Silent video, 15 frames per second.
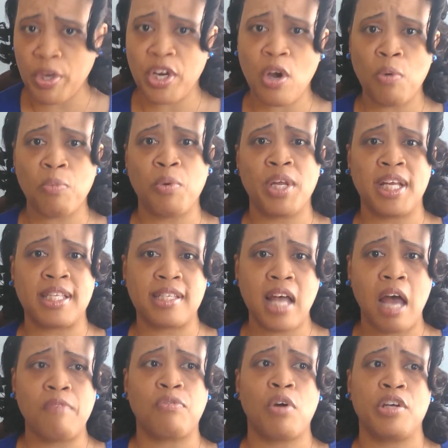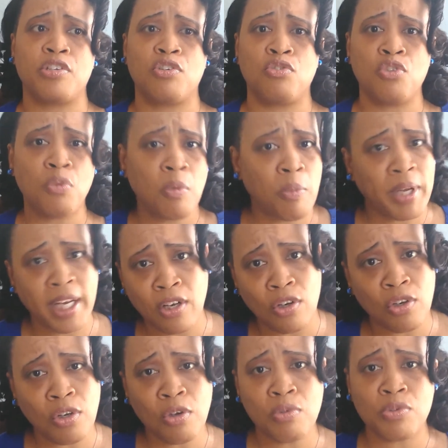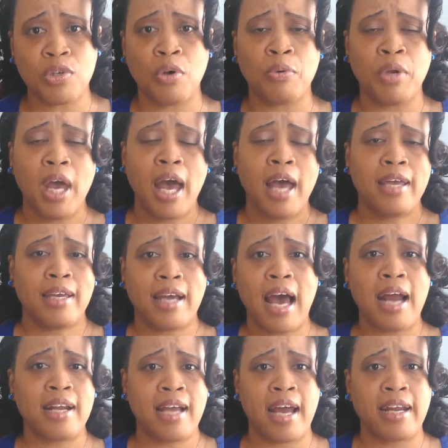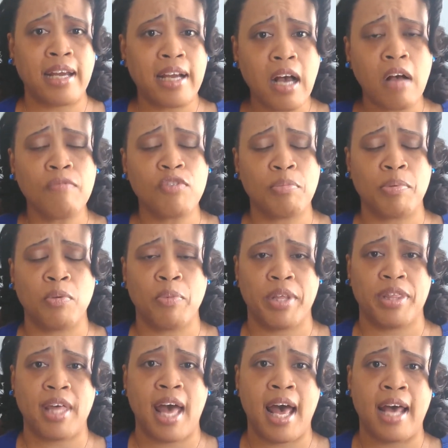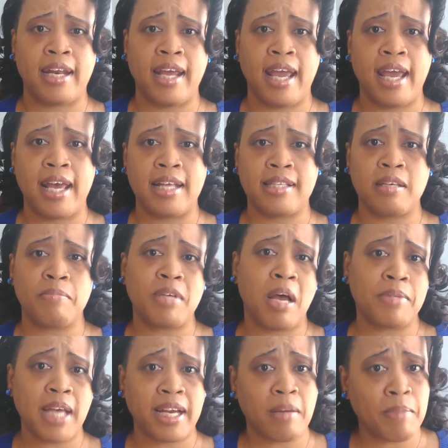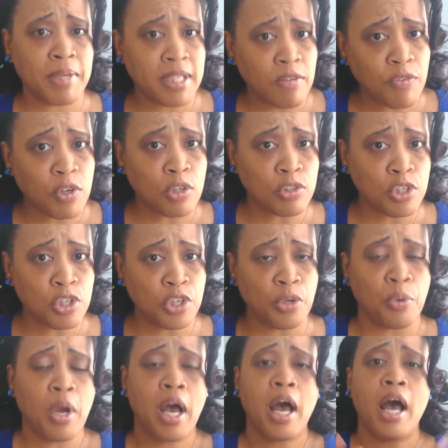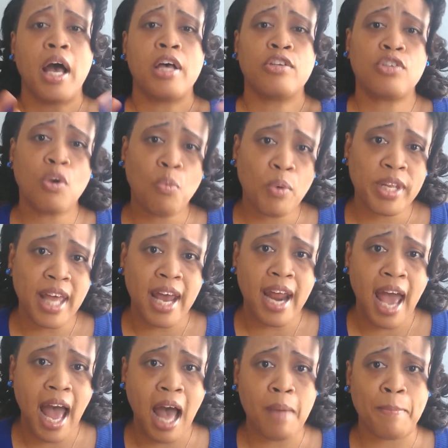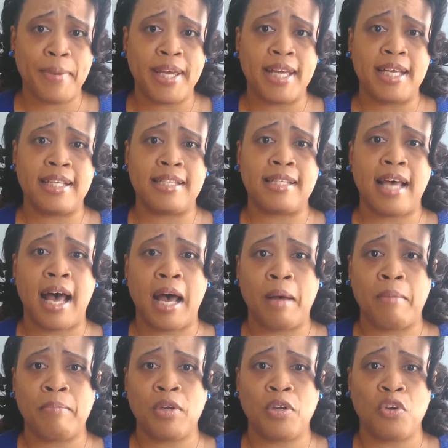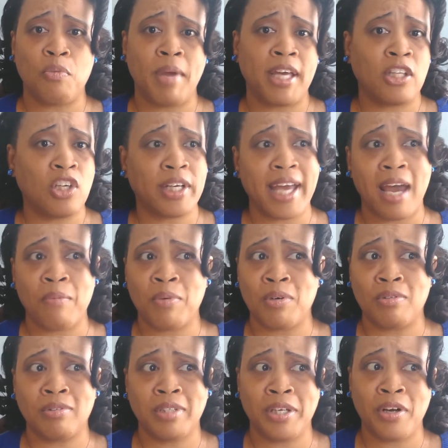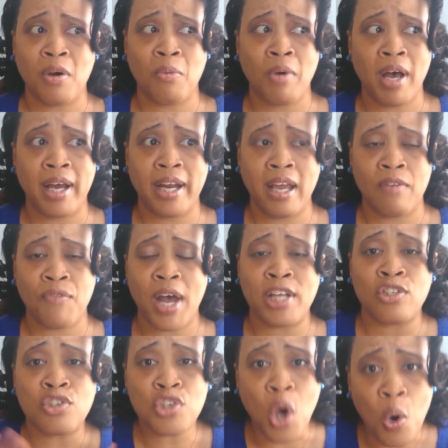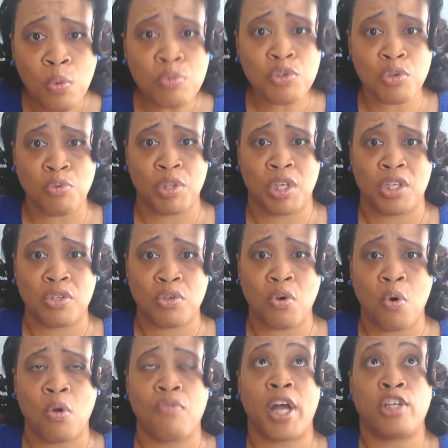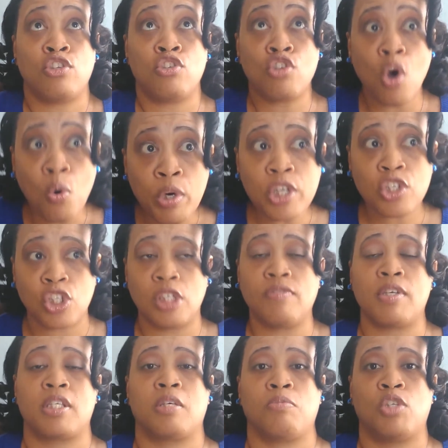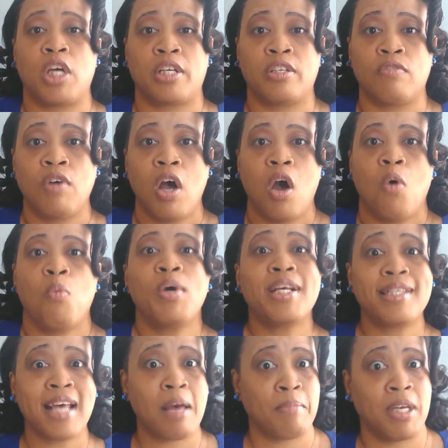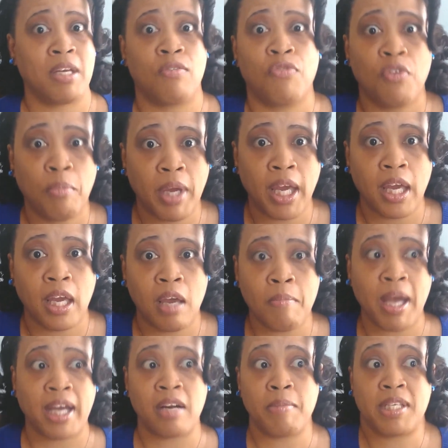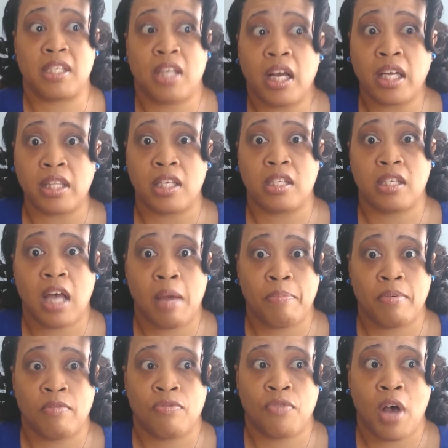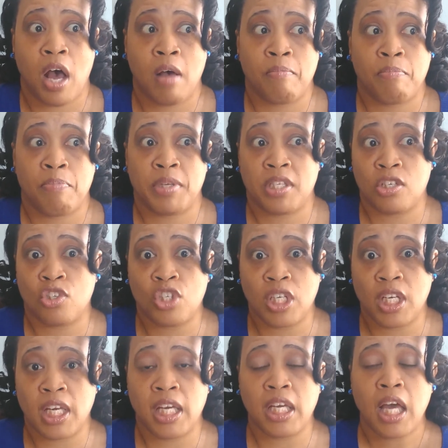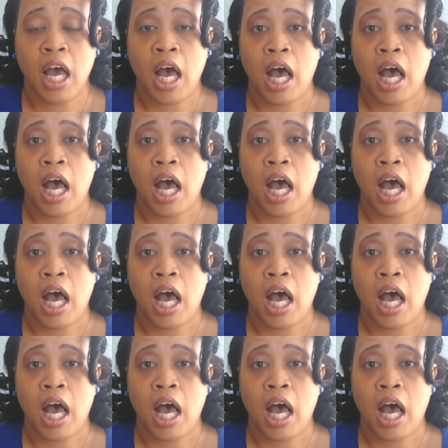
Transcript: We know it's time for us to do what we need to do. So you kind of got to get comfortable with that. And sometimes that can be difficult to do. So when that happens, you may look at, well, you know what, if I don't do this goal, if I don't achieve this objective, what does that mean for me? Am I going to be stuck in this type of positioning,